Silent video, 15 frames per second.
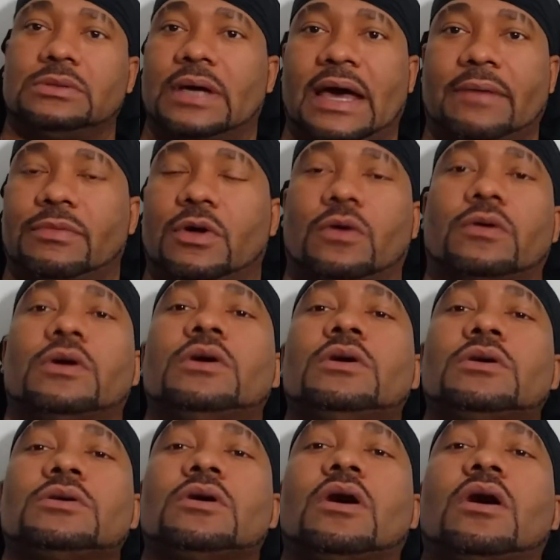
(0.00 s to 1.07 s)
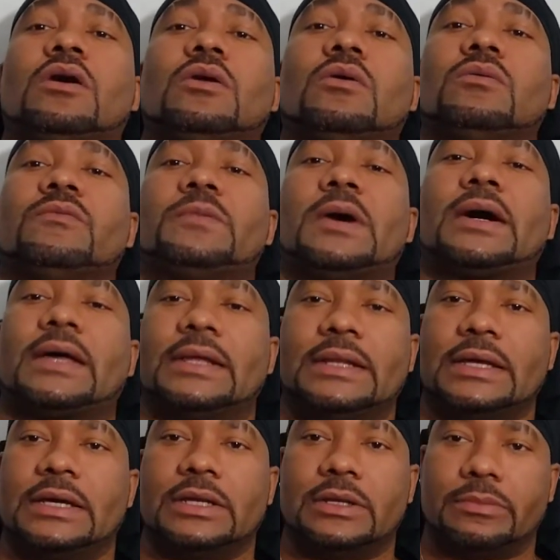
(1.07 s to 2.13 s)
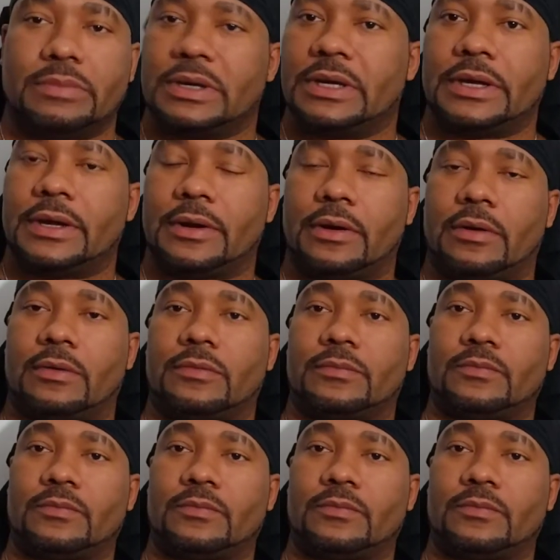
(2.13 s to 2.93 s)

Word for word: You have no, y'all don't fucking need to be here.